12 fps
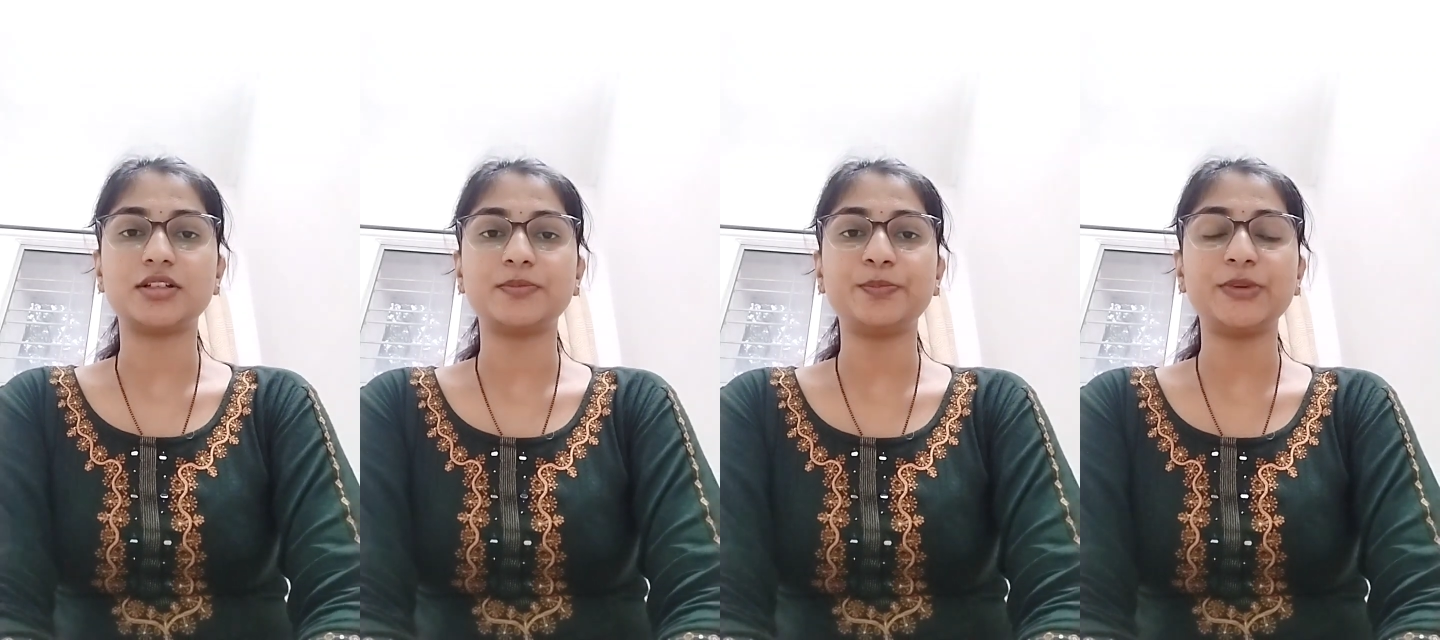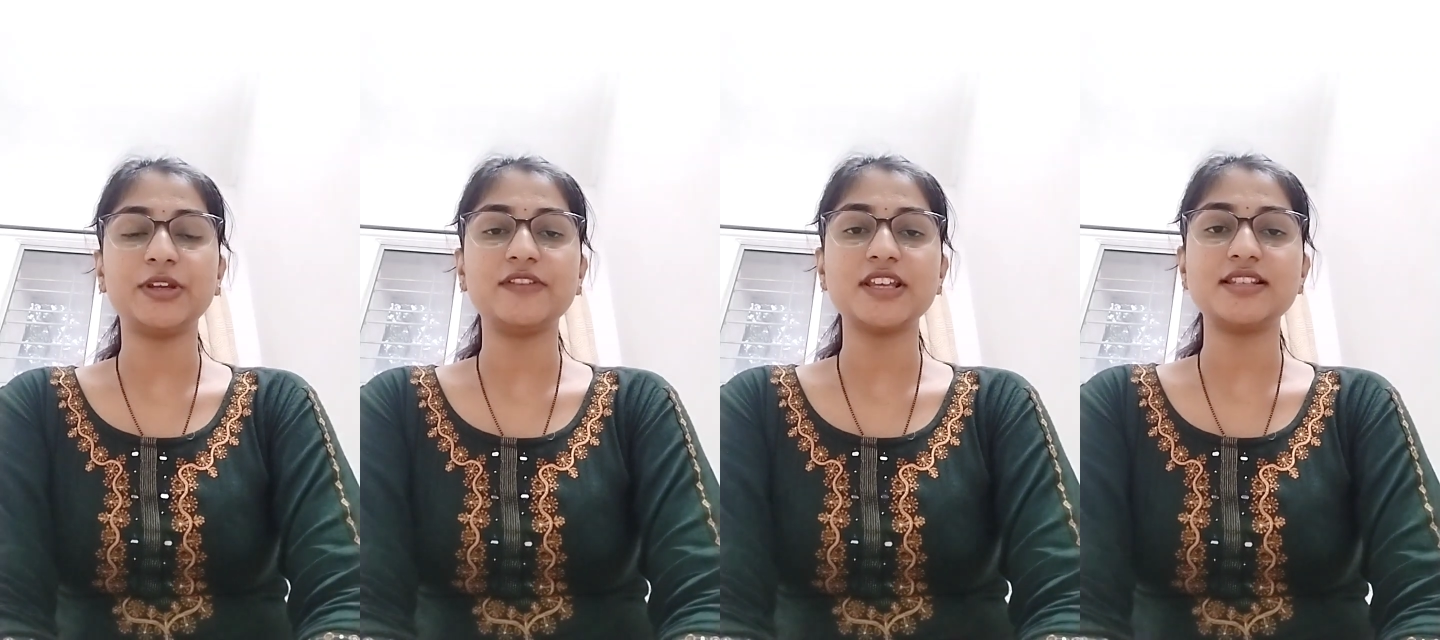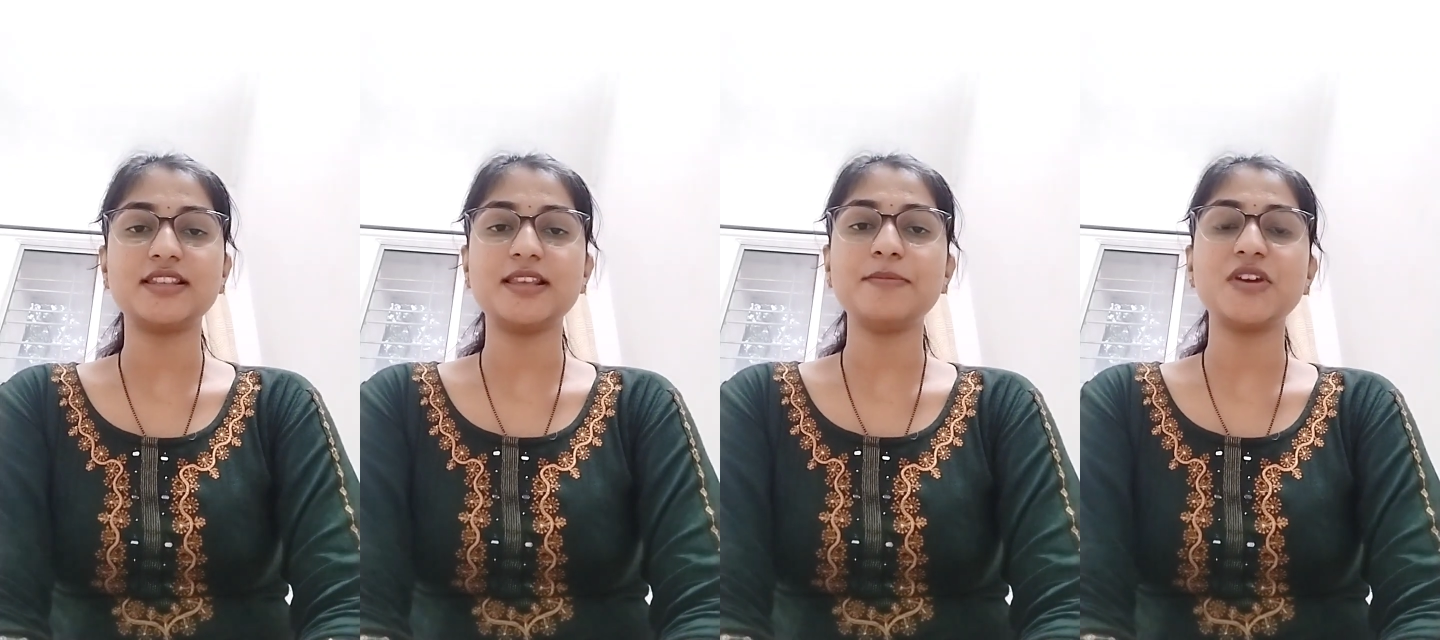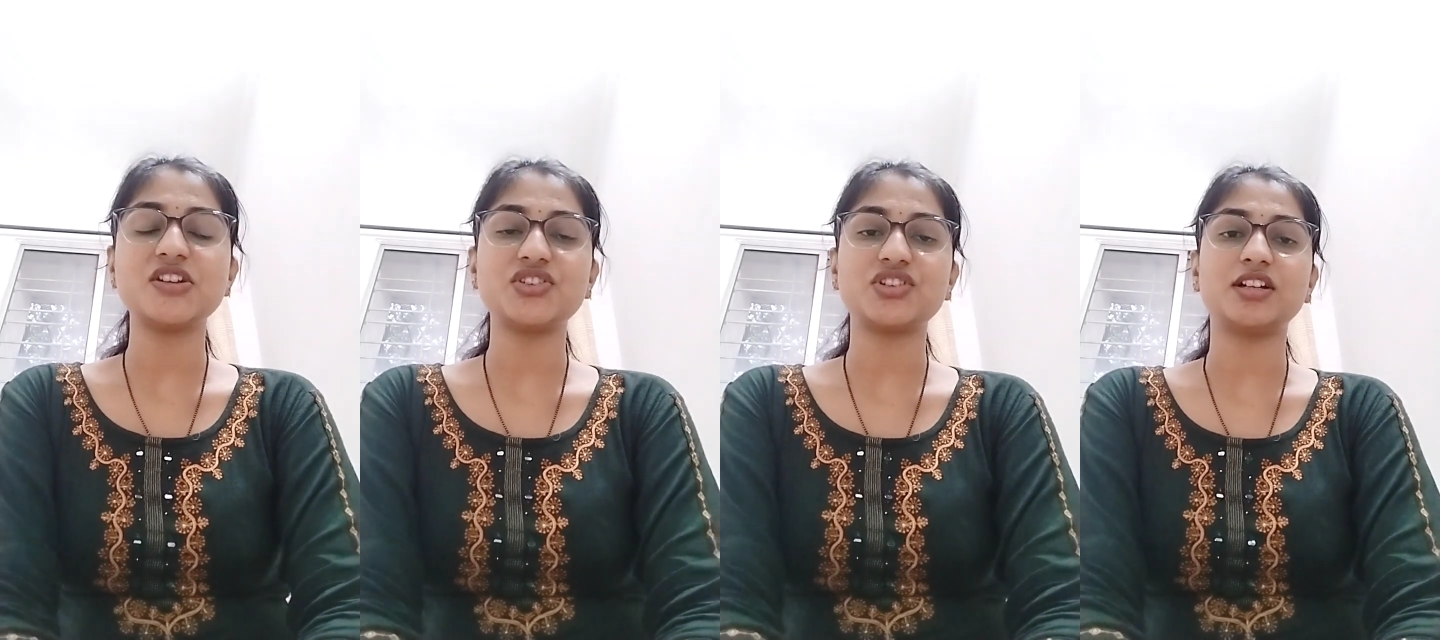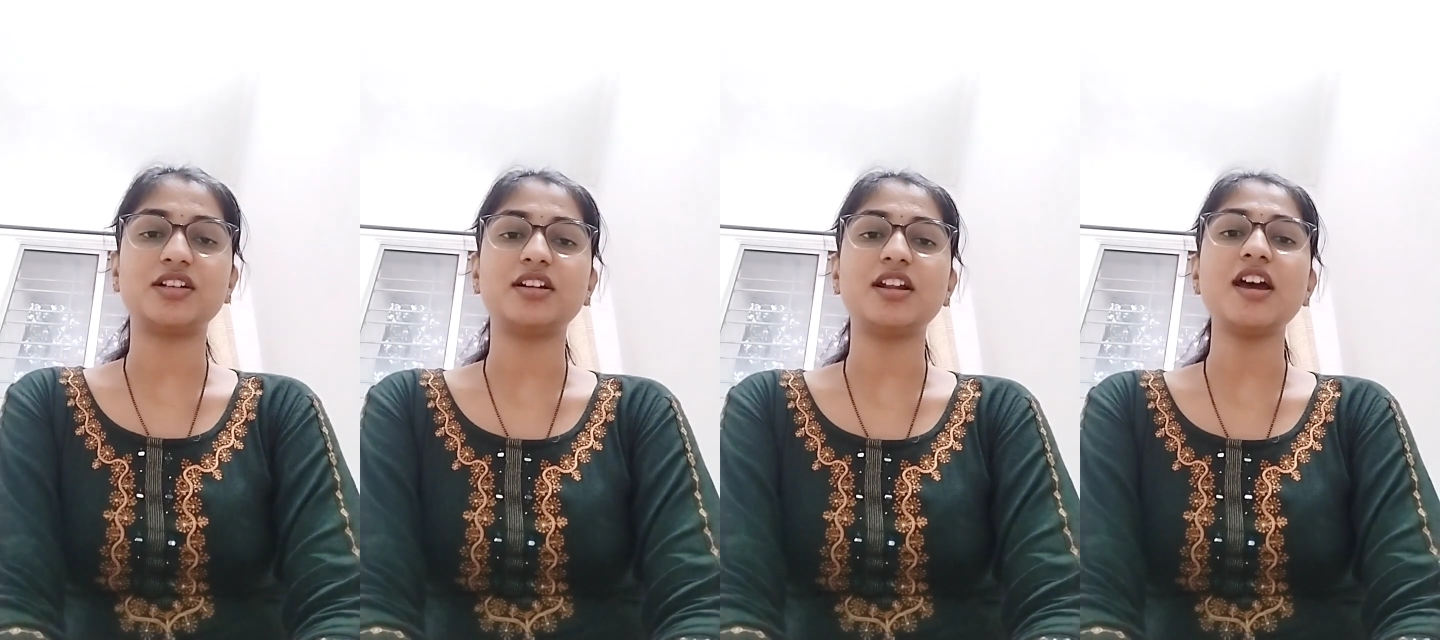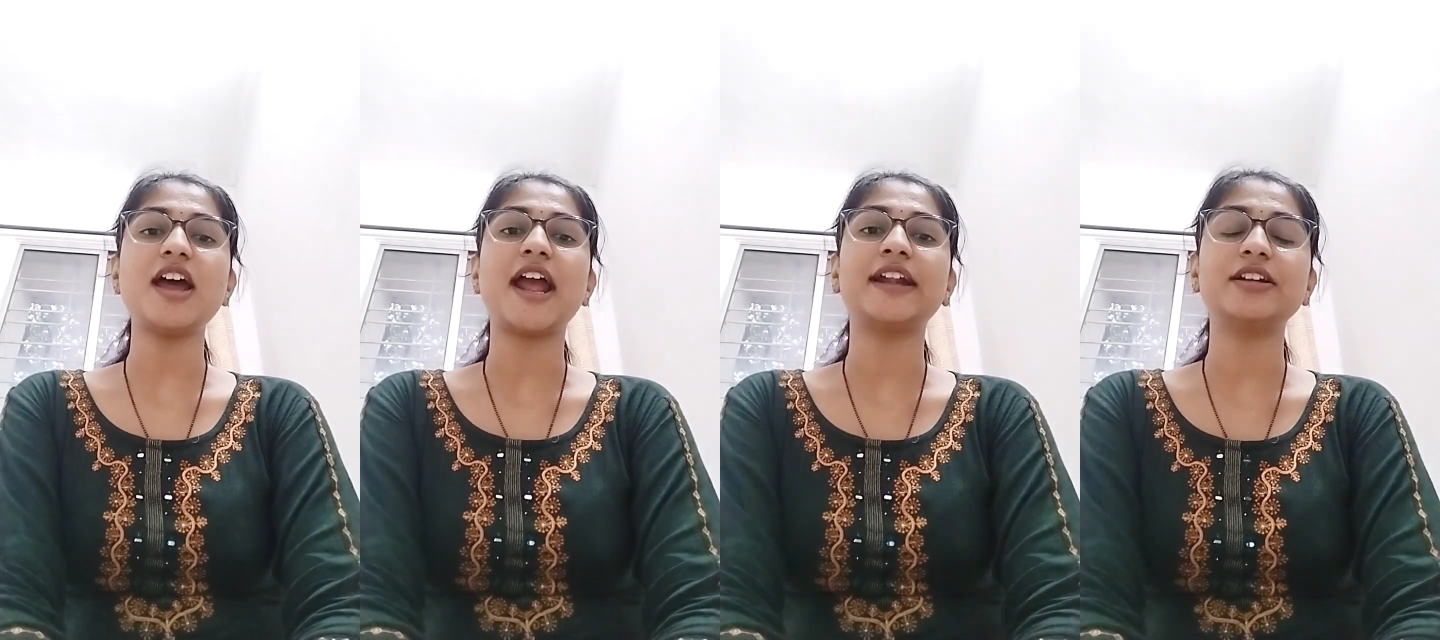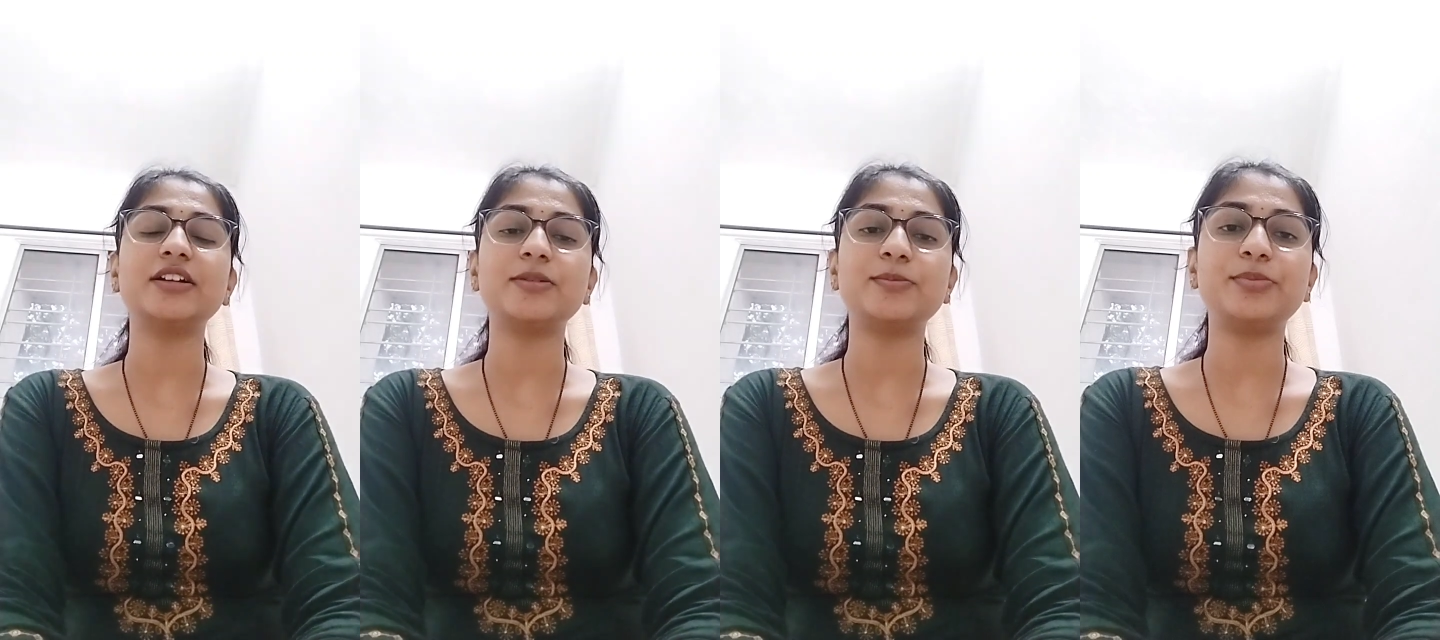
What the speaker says: previously mentioned and